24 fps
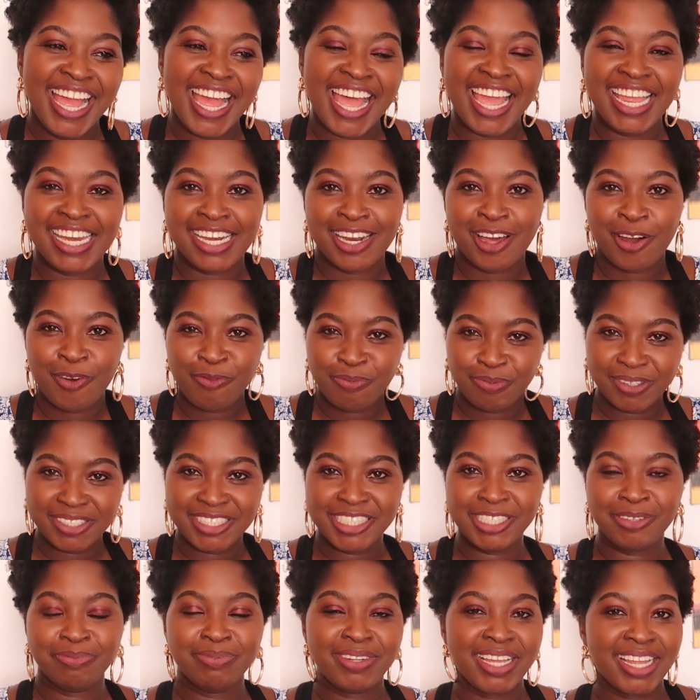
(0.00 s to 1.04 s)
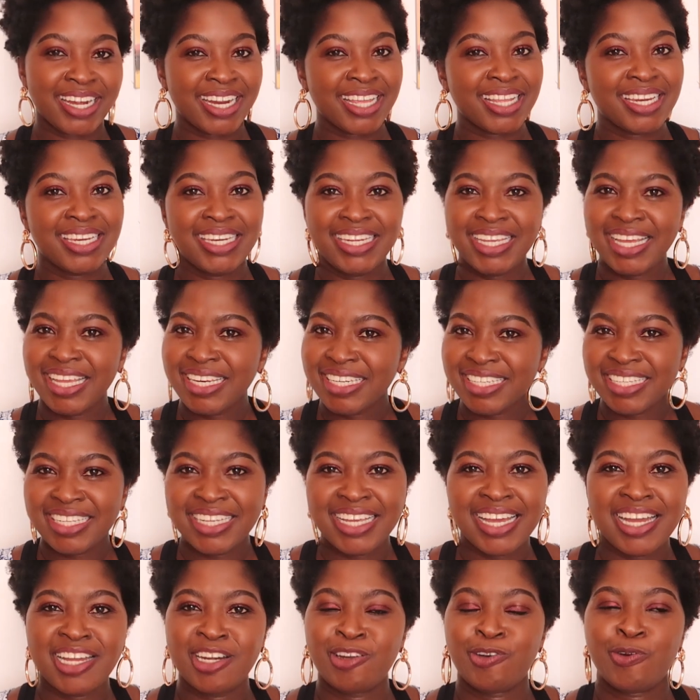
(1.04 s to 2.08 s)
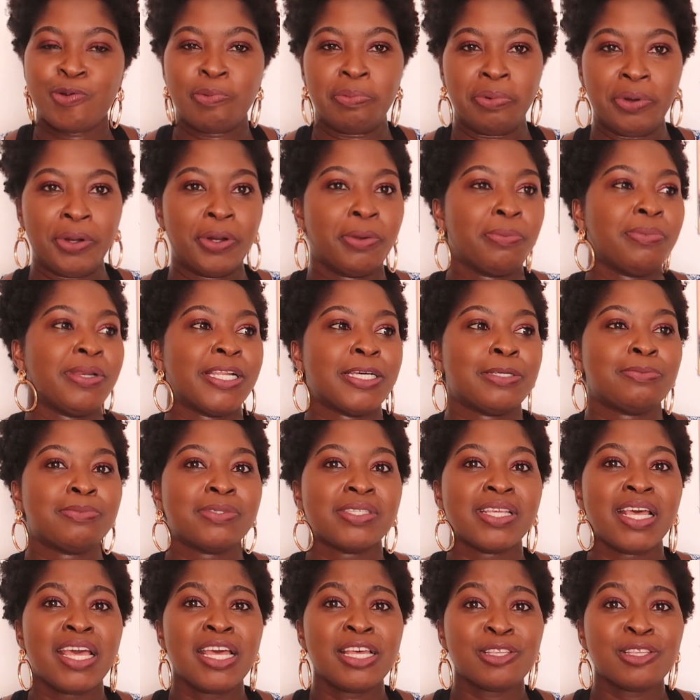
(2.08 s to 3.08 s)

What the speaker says: I now put him directly and he had no problems.